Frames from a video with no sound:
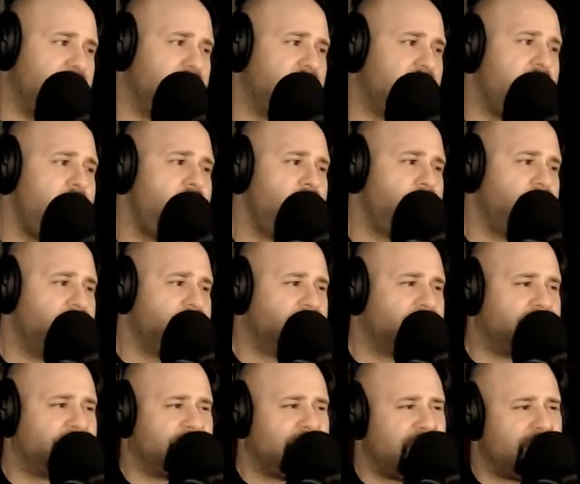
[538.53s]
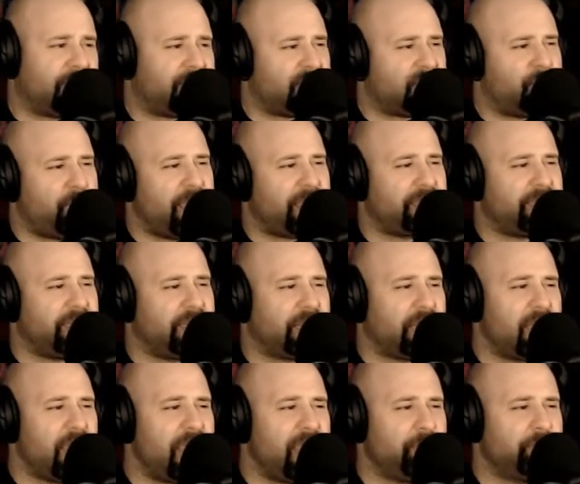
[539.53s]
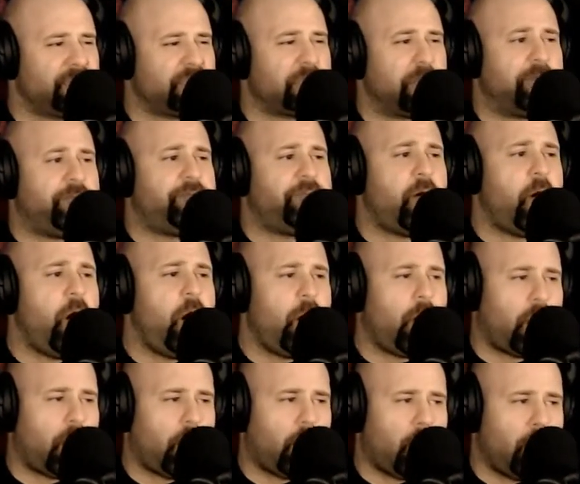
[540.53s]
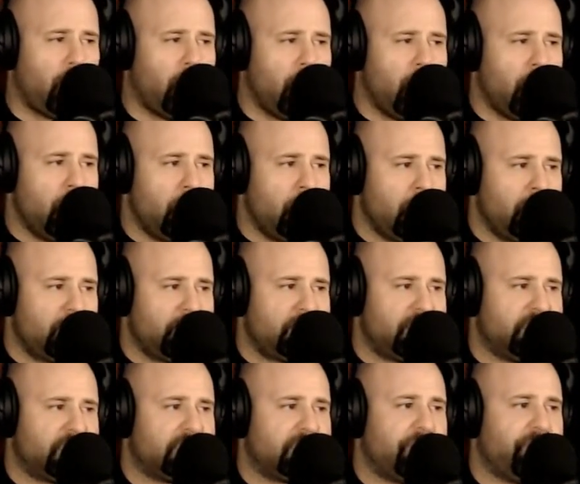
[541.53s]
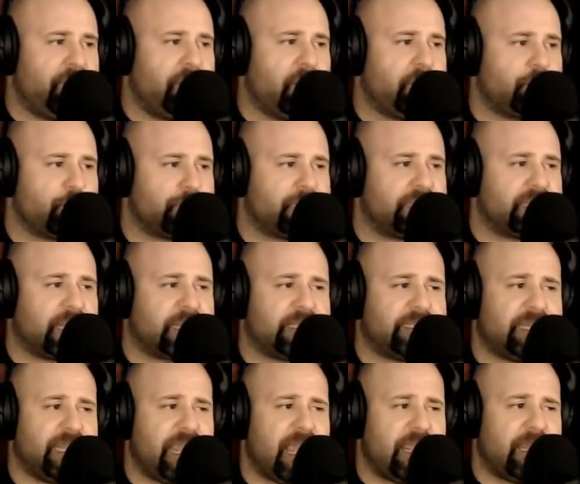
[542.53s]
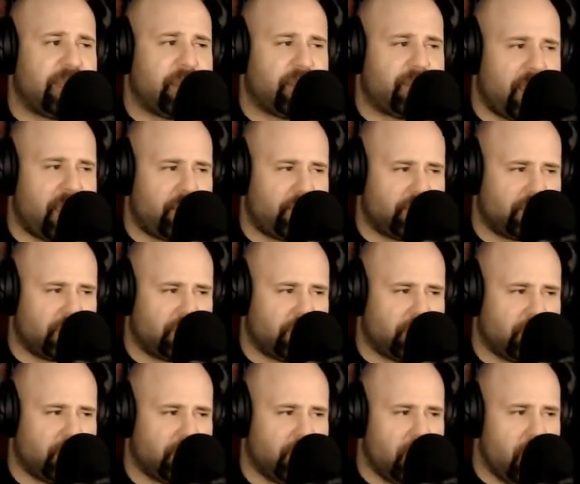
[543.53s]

Economists had expected claims to fall to 768,000